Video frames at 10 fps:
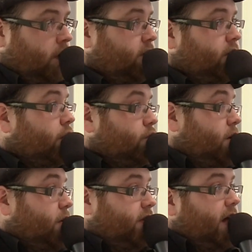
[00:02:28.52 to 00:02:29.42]
did
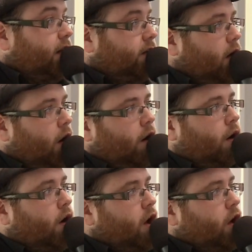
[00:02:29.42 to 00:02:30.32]
agree with that?
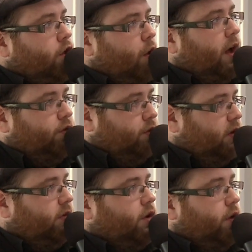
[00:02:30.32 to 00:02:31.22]
Or you had to
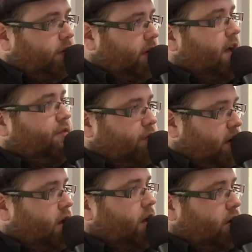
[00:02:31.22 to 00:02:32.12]
discuss
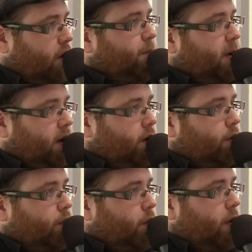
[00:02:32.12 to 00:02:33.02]
every company
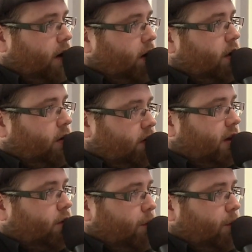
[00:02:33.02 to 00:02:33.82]
who were in that